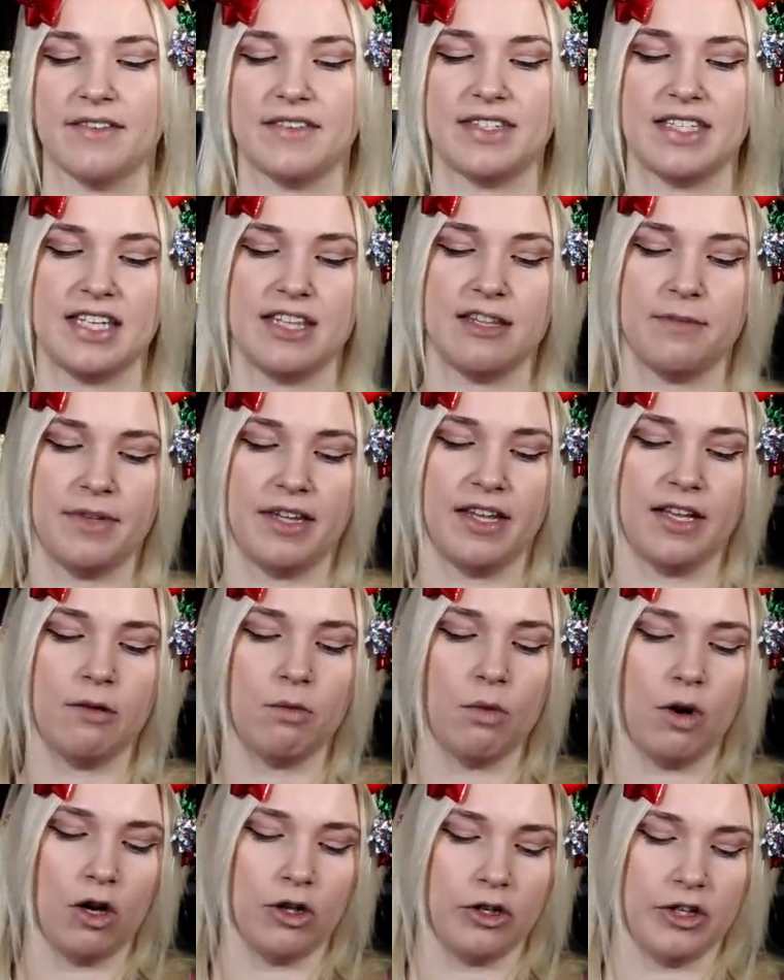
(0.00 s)
I've seen them at
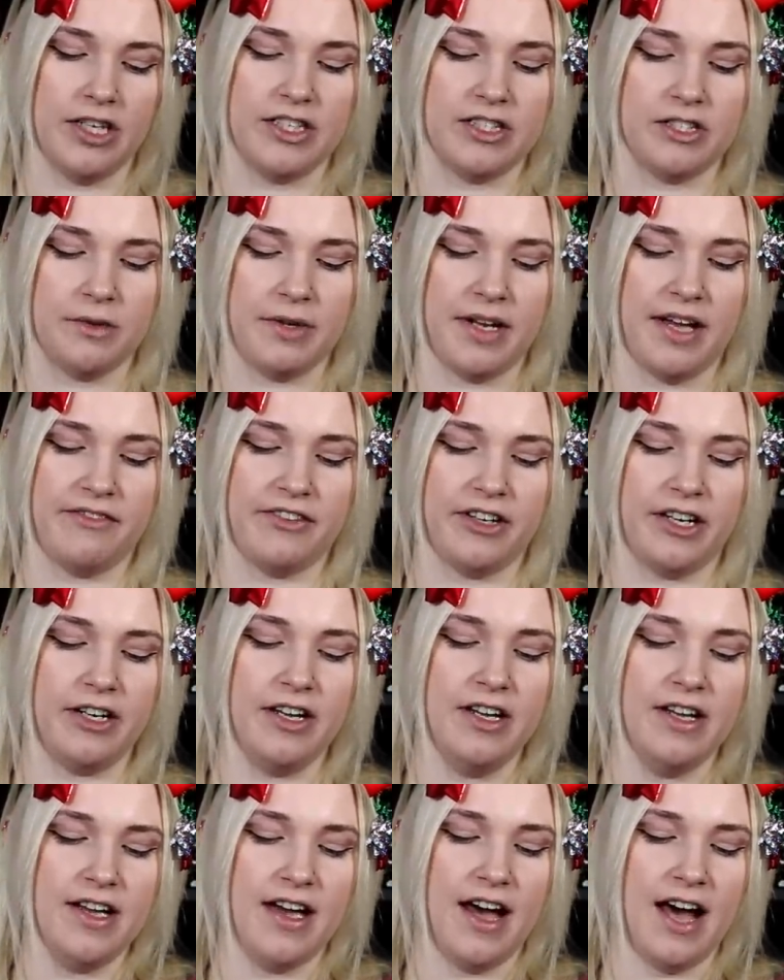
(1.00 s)
like Walgreens or whatever,